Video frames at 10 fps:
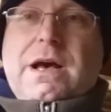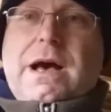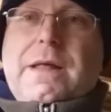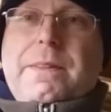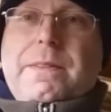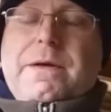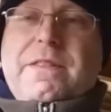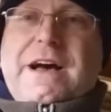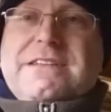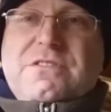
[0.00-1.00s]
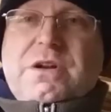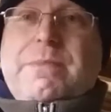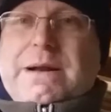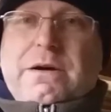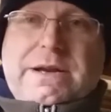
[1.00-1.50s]
And that's not a
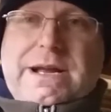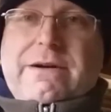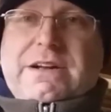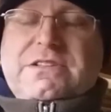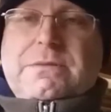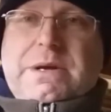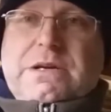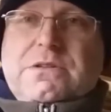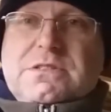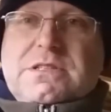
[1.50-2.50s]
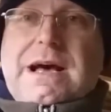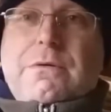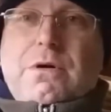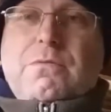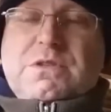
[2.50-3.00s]
bad idea actually, because that
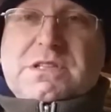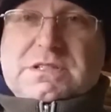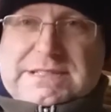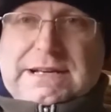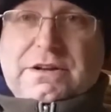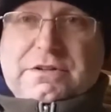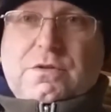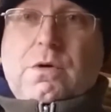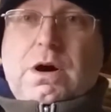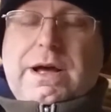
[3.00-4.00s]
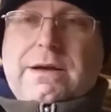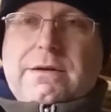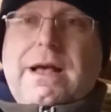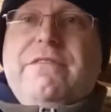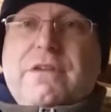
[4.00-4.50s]
one was tilled quite
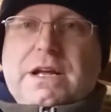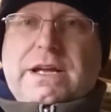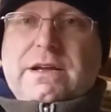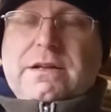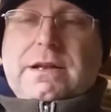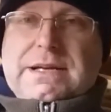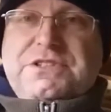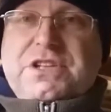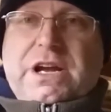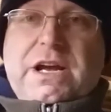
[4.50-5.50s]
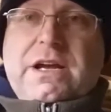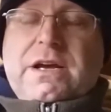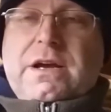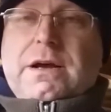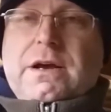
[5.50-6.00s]
heavily last year,
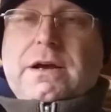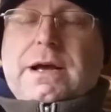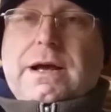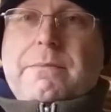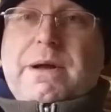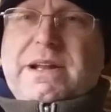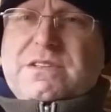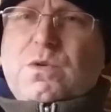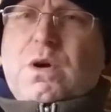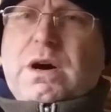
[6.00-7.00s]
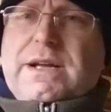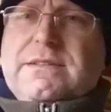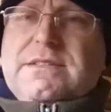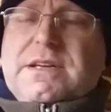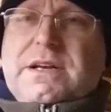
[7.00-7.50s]
and is quite
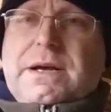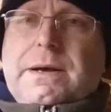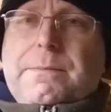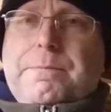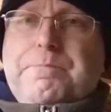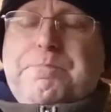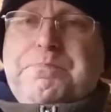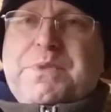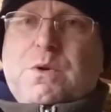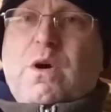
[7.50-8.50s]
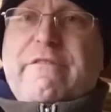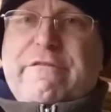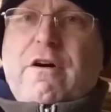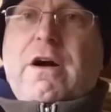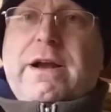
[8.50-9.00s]

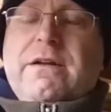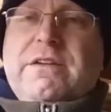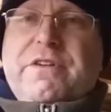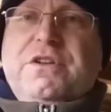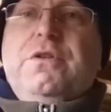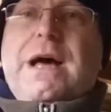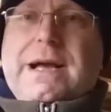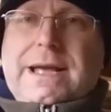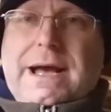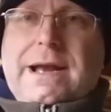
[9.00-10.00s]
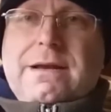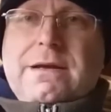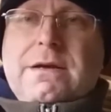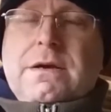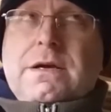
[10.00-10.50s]
fine. If I do that again,
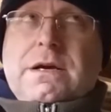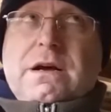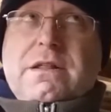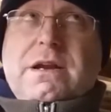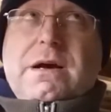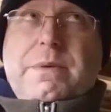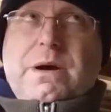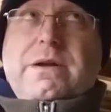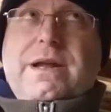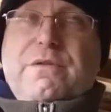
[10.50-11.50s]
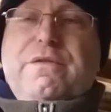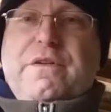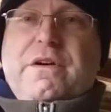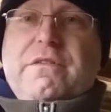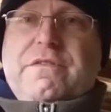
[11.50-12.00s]
I think that would be ideal
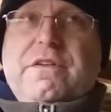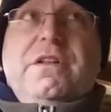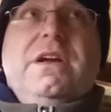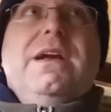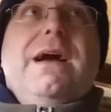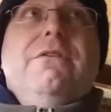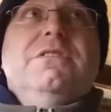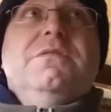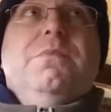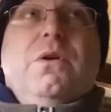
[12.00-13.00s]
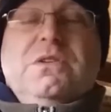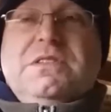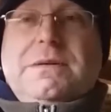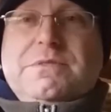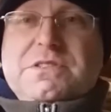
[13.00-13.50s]
for the carrots and
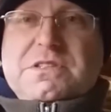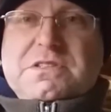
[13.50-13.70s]
parsnips.